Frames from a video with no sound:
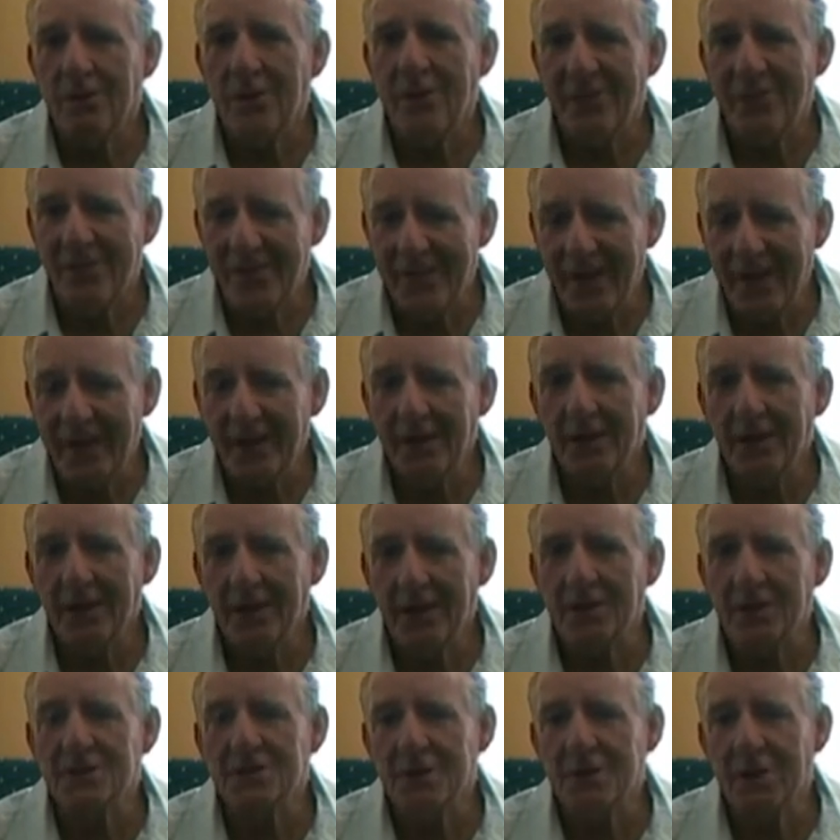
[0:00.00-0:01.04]
that
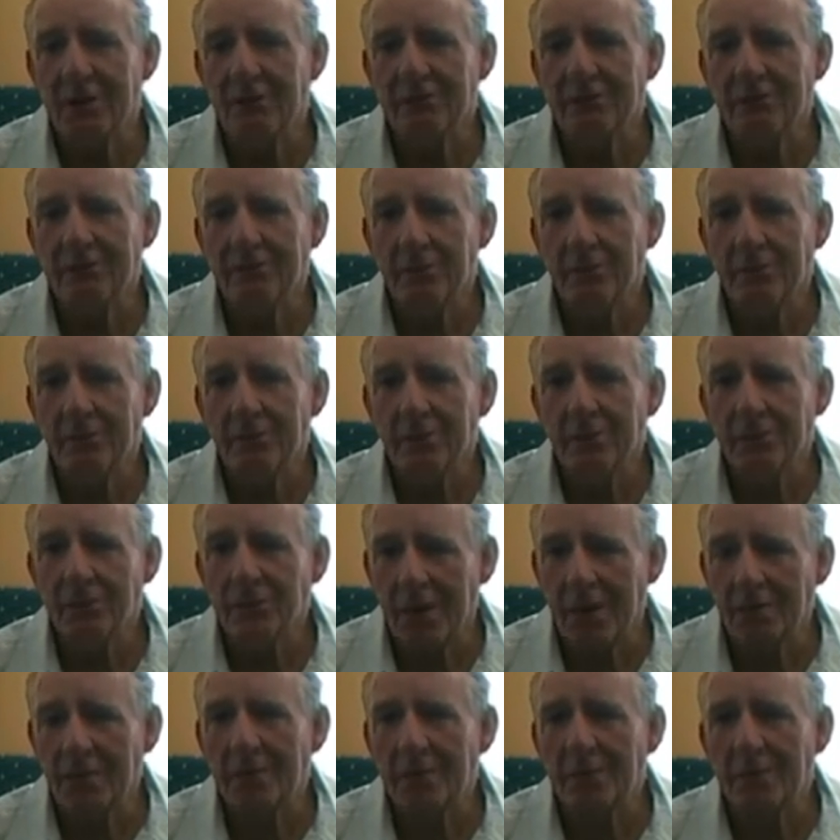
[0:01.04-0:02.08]
in itself
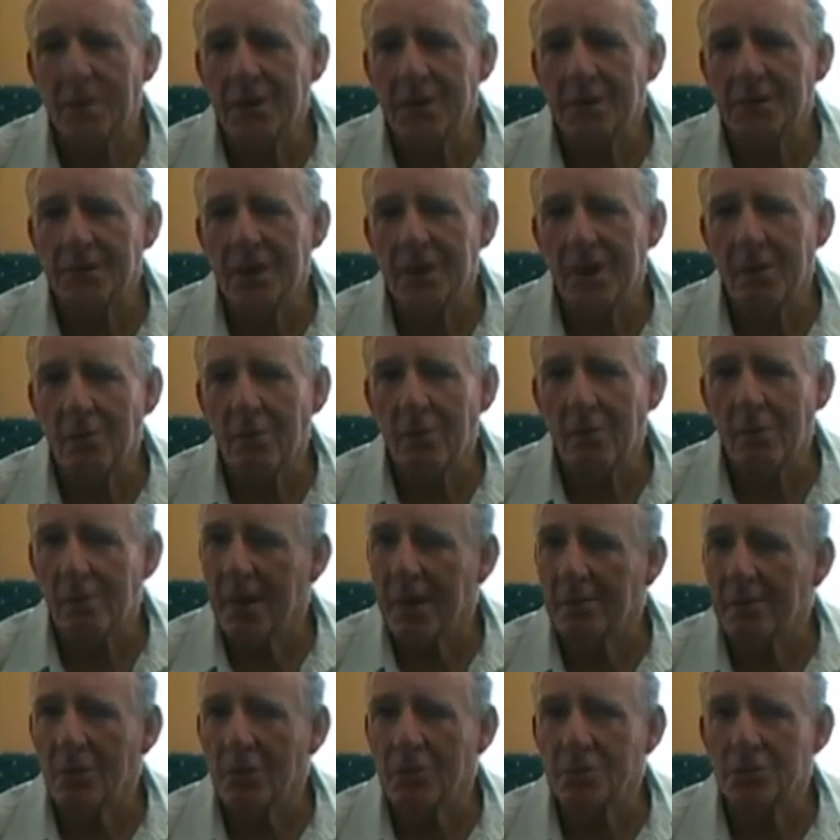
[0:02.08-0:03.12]
tempted me to say, well,
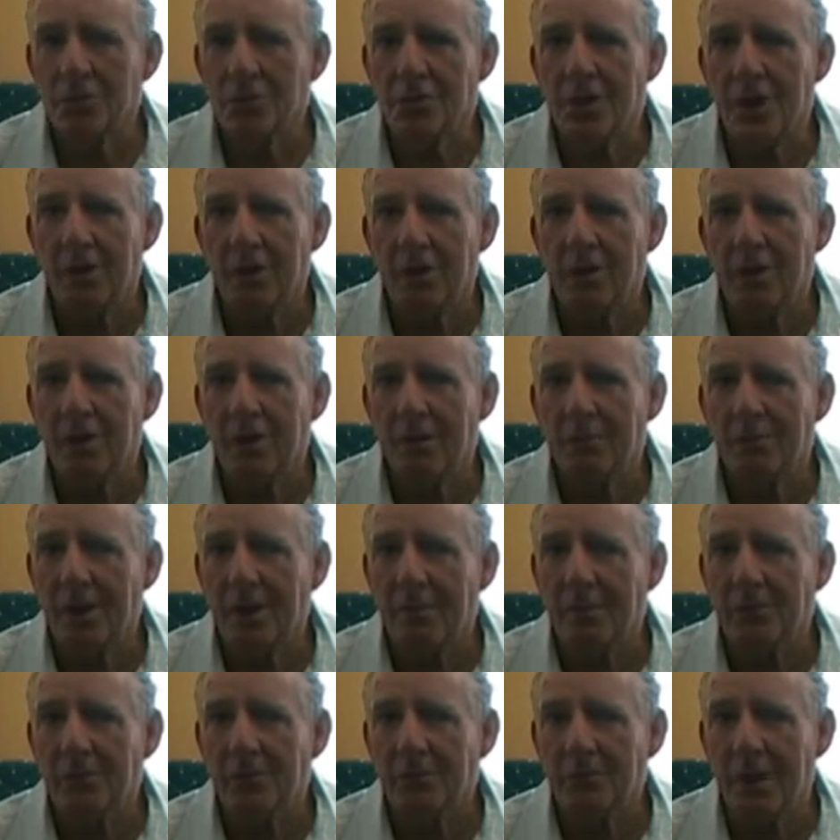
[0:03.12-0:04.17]
maybe I should go and get it
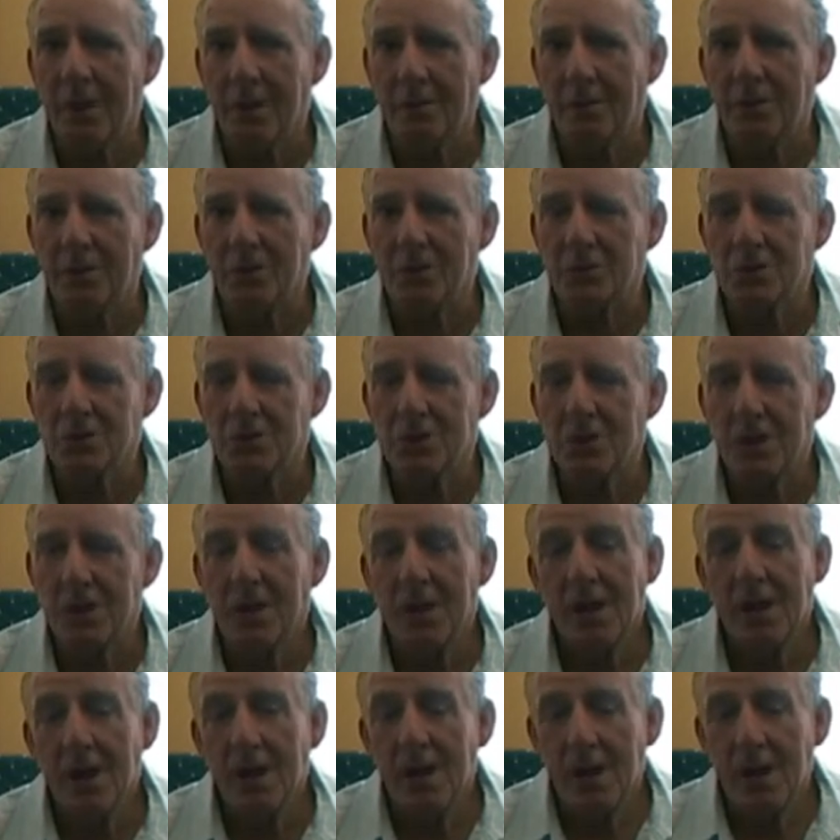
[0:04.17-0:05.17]
published.